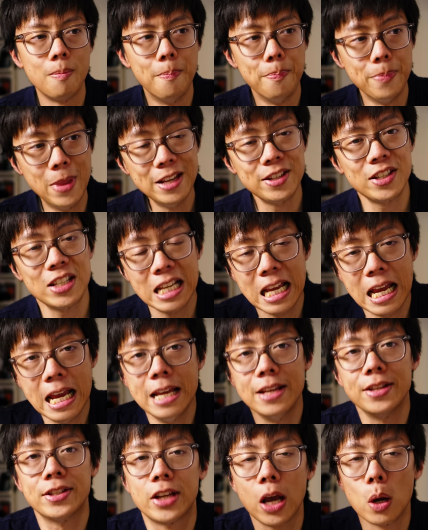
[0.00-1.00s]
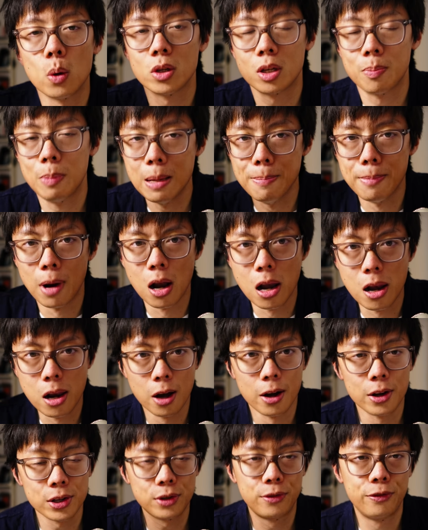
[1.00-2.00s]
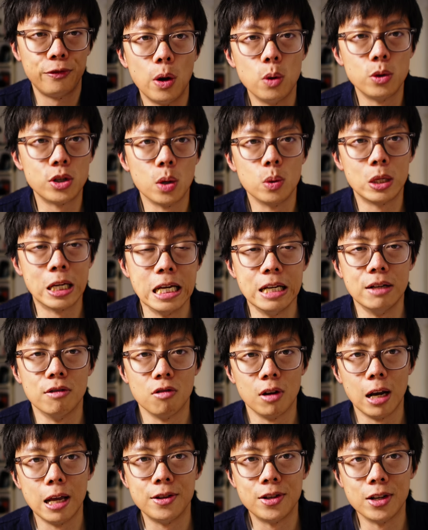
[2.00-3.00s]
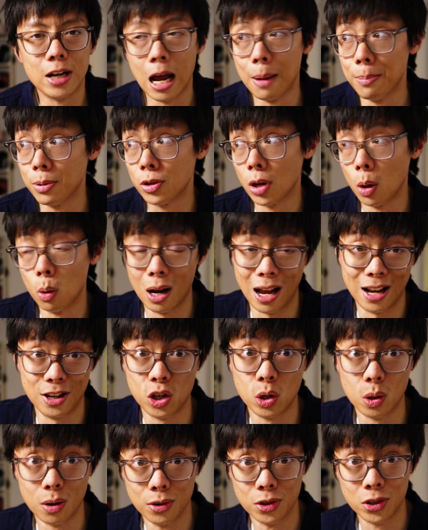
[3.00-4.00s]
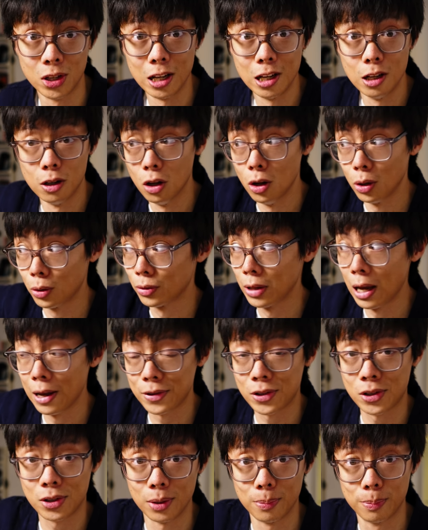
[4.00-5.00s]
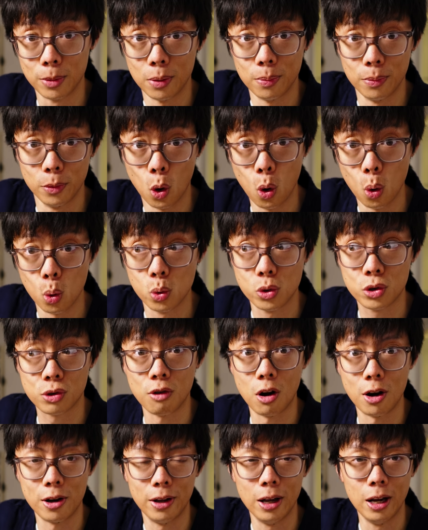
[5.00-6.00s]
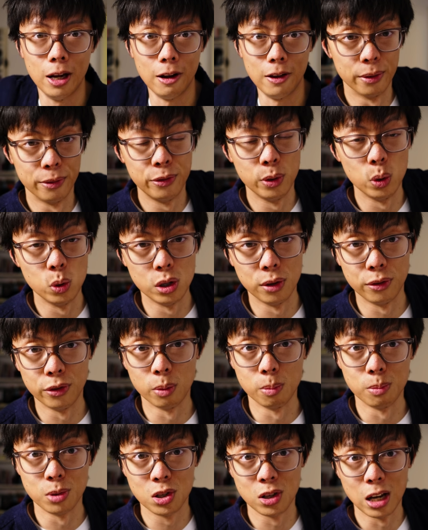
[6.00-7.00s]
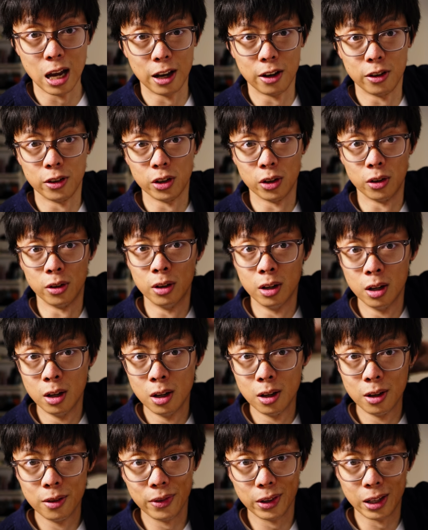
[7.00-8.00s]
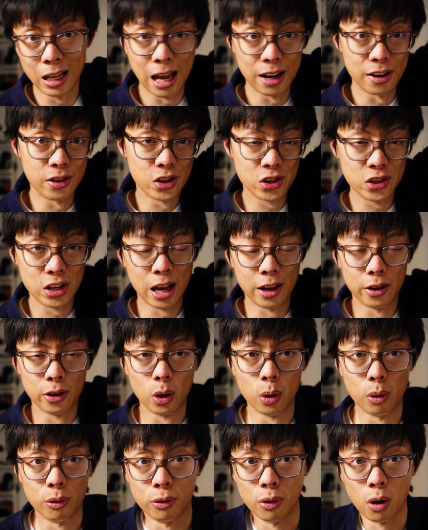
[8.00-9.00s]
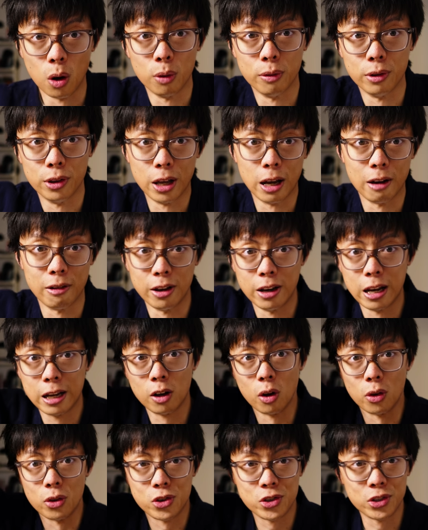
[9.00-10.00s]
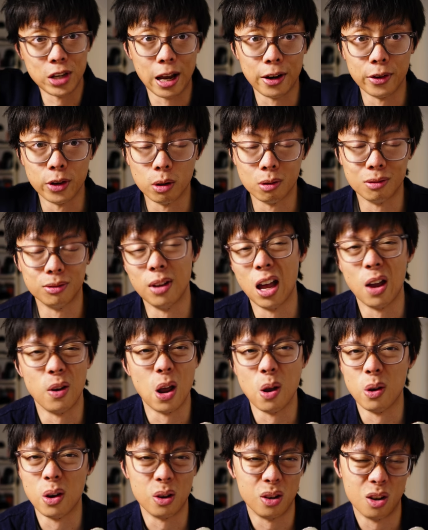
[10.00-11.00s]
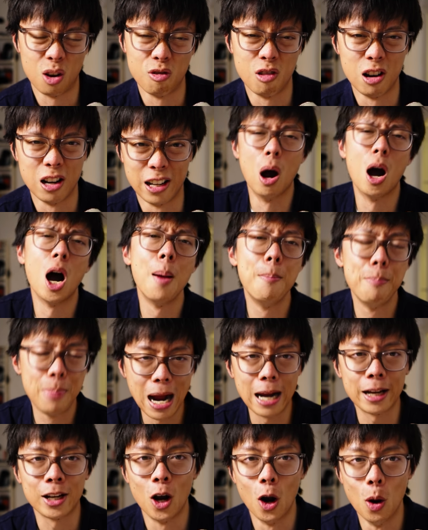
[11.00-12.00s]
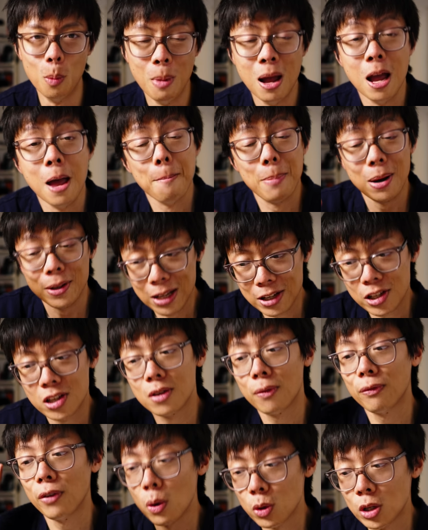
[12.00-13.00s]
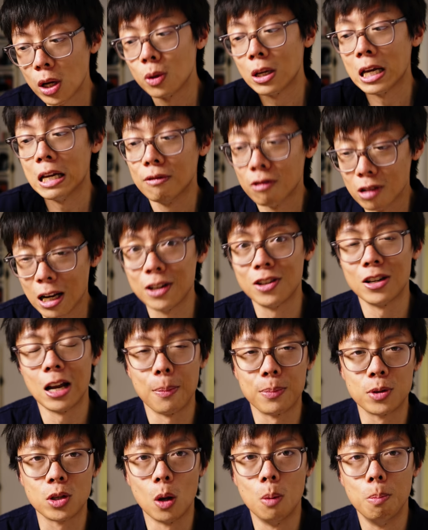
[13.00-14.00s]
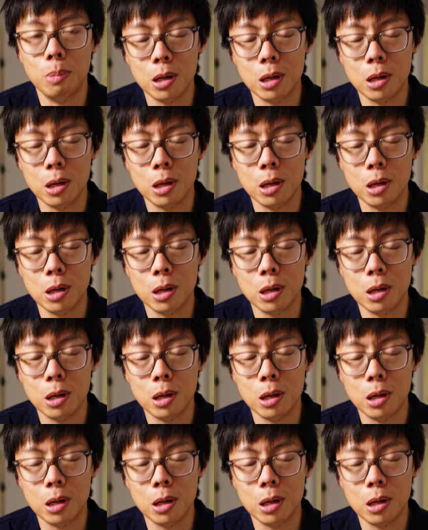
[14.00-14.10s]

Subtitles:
This is going to be my last Photokina related episode. As you can see, look, that's the halls right there, and the Fujifilm stand and the Canon stand over there and the Nikon stand. No, not really. I'm back home, but this is a Photokina related episode